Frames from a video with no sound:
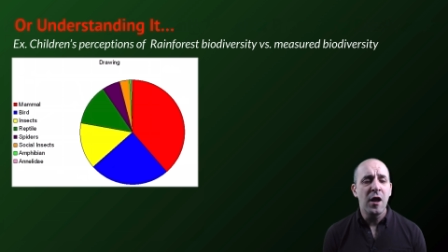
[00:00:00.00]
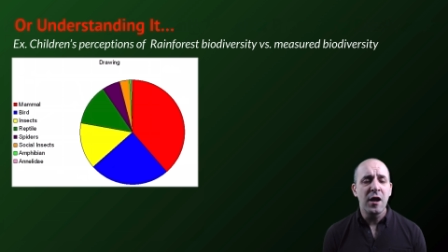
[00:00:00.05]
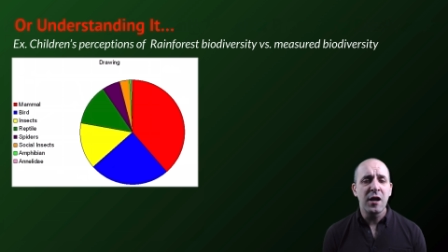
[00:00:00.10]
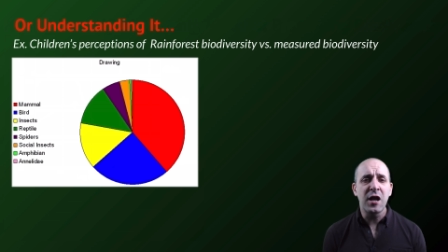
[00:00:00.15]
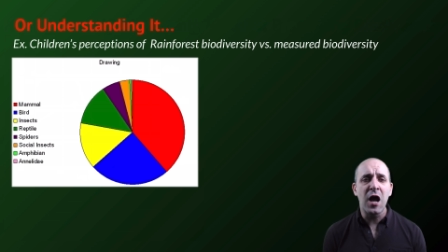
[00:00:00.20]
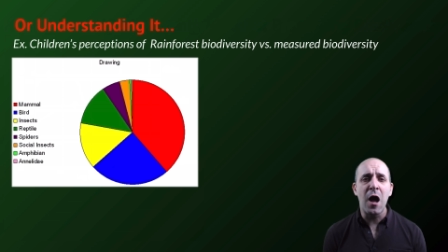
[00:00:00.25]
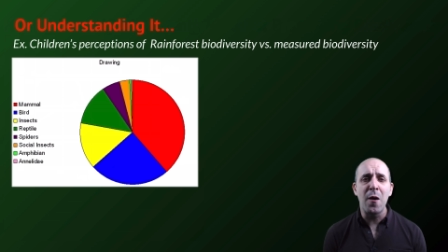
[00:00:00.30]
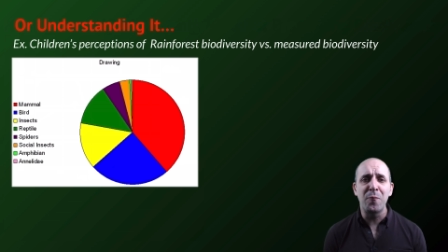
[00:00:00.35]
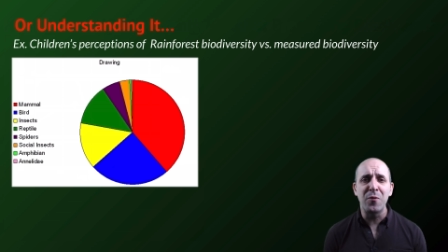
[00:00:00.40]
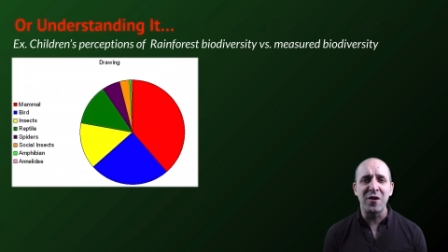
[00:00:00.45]

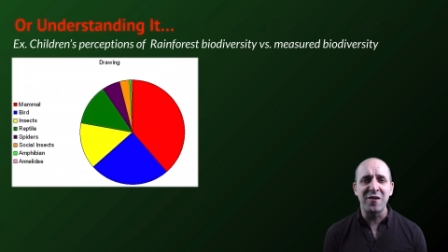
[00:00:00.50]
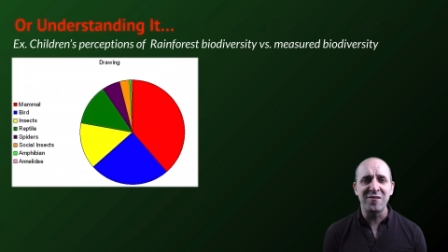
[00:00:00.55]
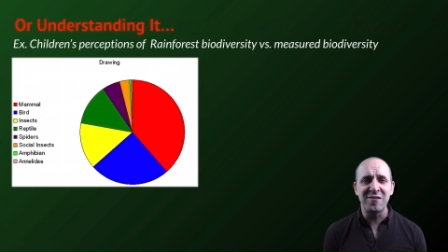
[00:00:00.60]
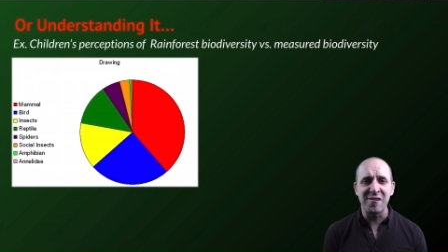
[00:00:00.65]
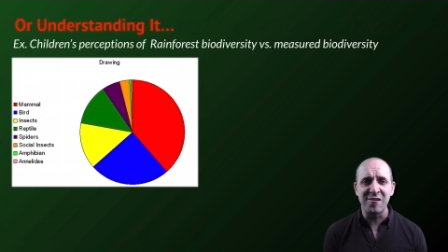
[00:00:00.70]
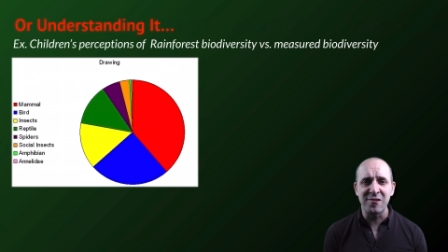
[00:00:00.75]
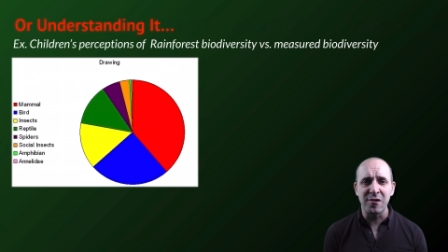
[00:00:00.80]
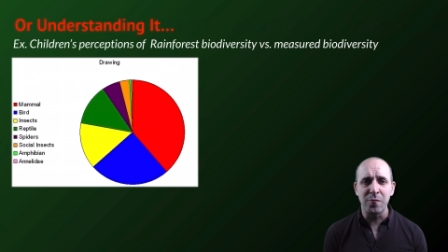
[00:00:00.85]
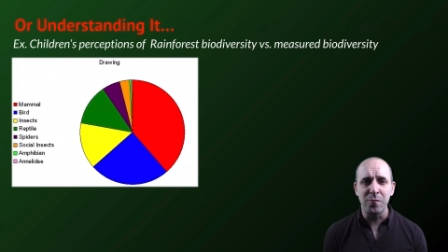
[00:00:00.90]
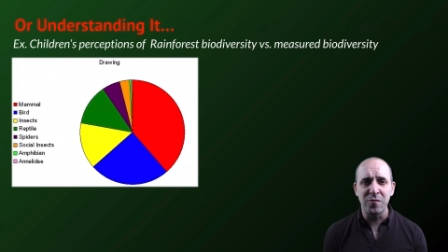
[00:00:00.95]
complex
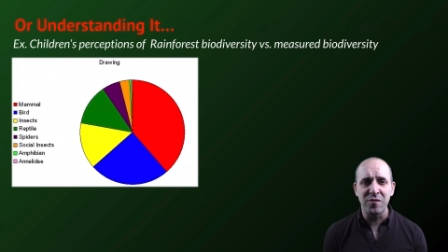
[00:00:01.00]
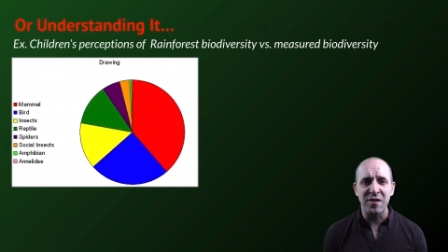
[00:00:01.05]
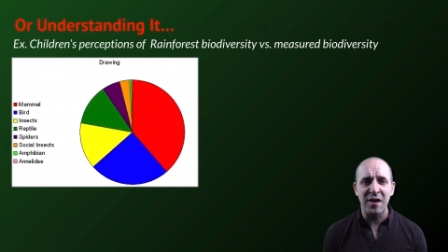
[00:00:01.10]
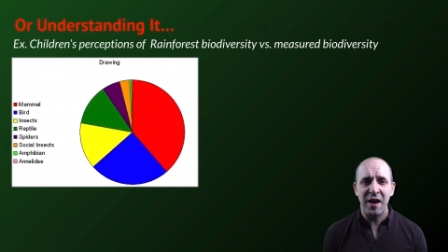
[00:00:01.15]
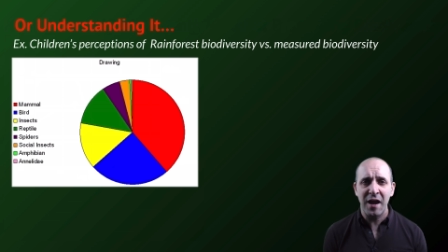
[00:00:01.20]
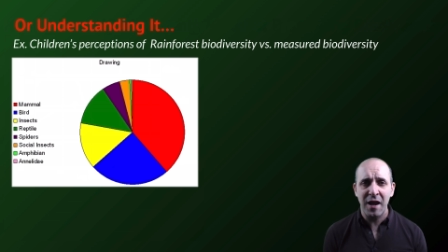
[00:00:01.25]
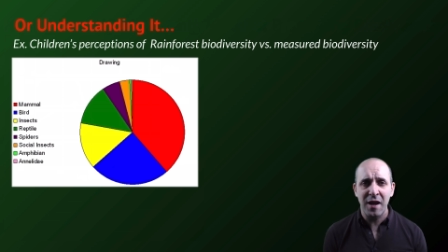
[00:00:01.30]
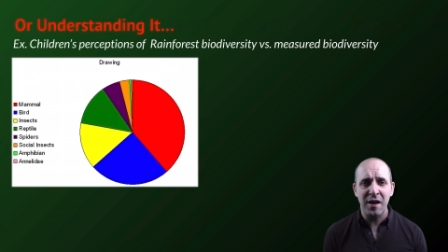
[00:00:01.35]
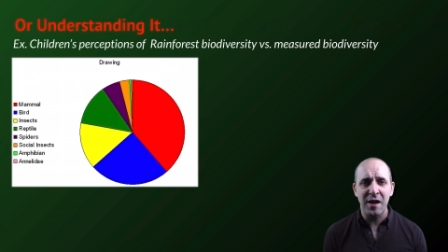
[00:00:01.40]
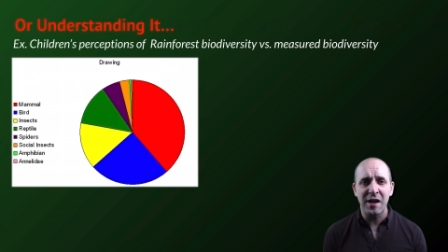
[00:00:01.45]
systems
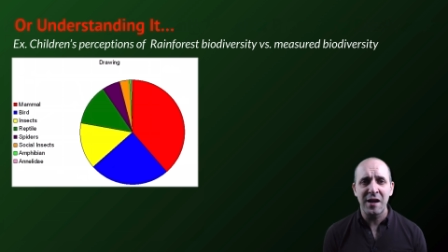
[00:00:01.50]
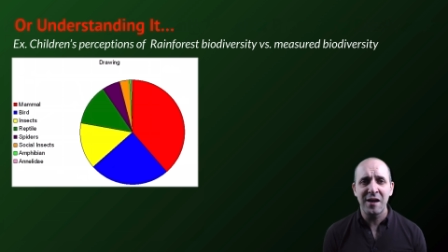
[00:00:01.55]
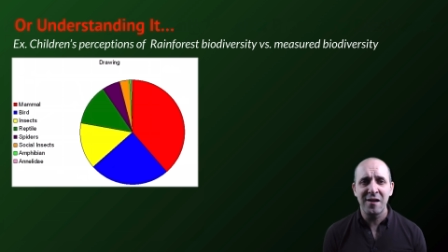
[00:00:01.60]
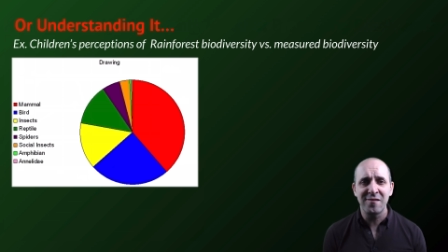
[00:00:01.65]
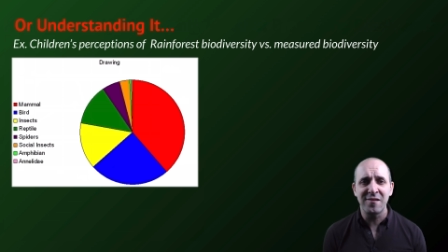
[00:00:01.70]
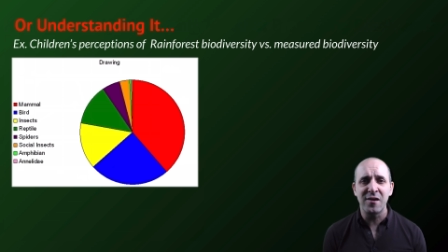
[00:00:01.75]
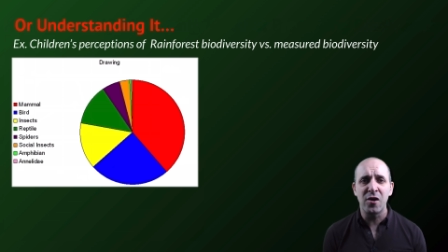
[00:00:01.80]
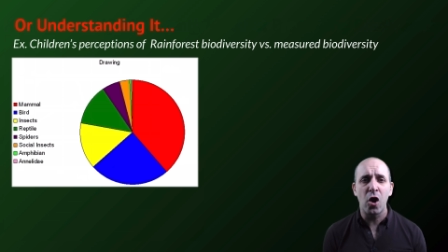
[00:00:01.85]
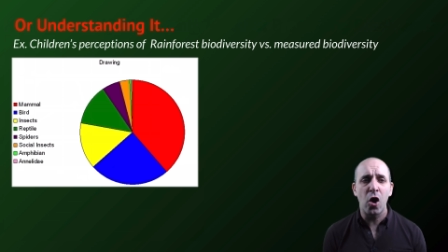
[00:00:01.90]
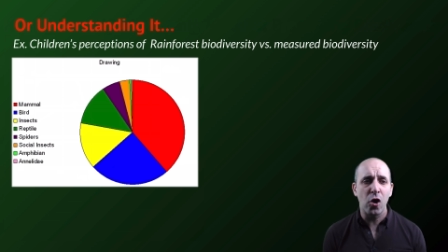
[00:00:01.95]
in
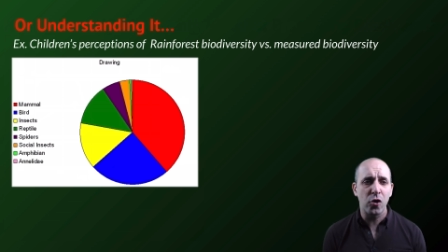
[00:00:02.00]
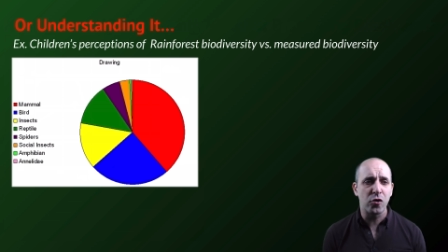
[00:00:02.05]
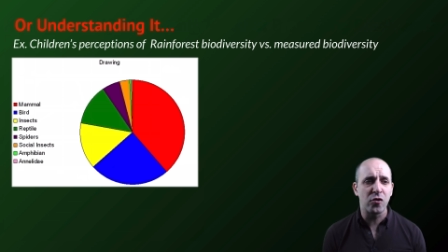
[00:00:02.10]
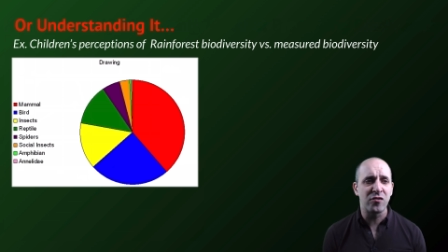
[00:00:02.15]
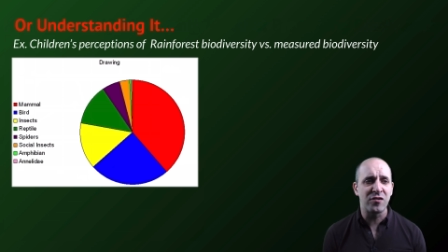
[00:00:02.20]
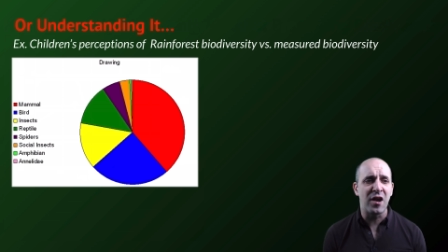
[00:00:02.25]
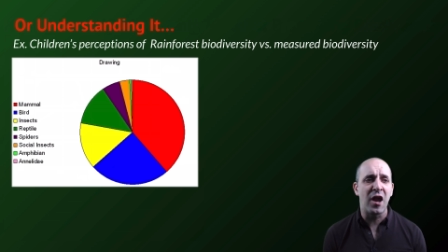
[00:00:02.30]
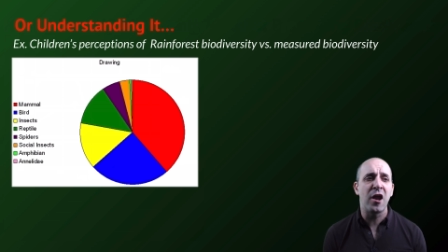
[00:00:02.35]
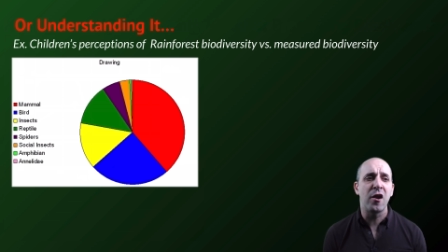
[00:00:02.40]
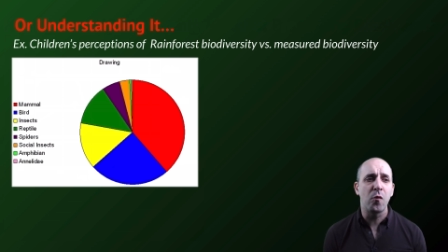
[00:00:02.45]
easy to
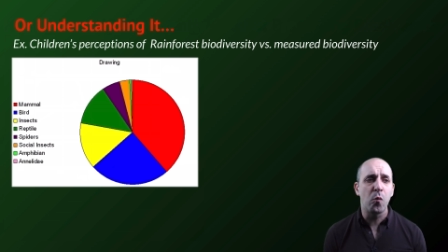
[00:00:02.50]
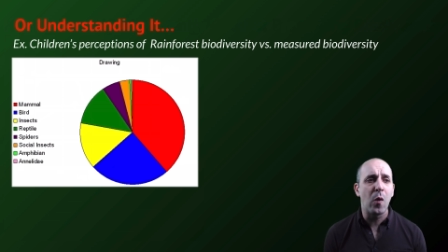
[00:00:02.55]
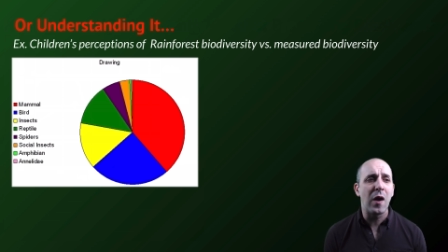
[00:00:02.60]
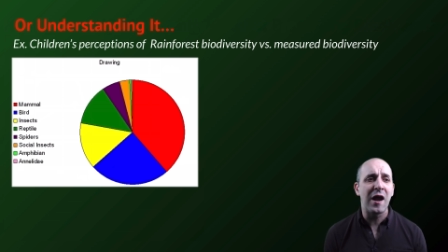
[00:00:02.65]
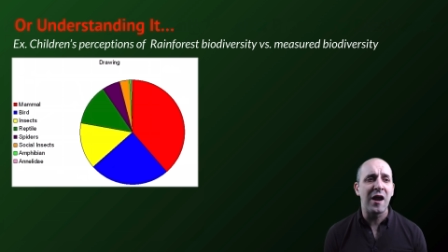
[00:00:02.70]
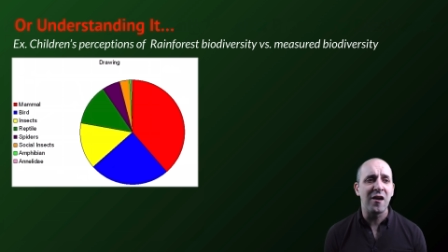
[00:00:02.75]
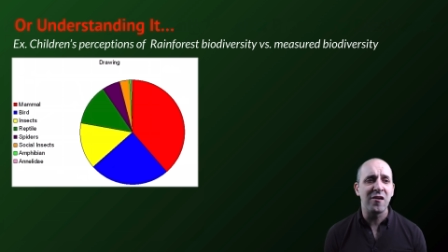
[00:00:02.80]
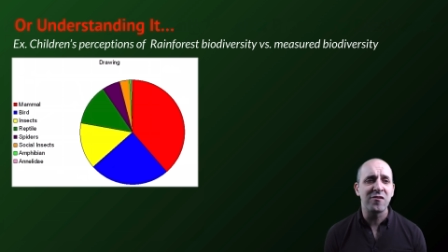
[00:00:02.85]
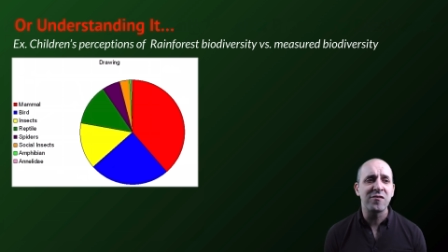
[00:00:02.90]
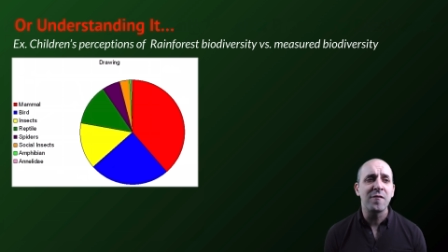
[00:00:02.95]
understand
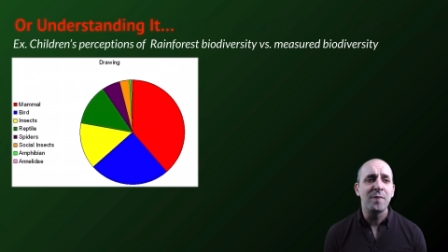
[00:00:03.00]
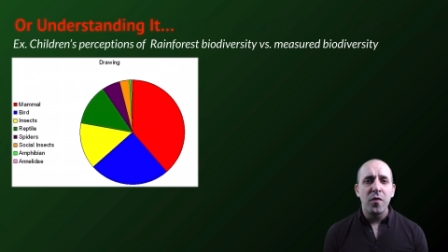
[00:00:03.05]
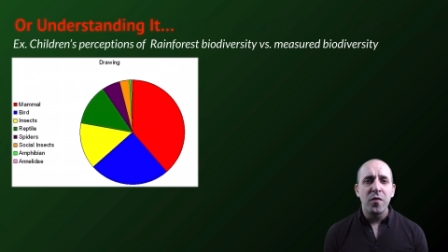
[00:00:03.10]
ways.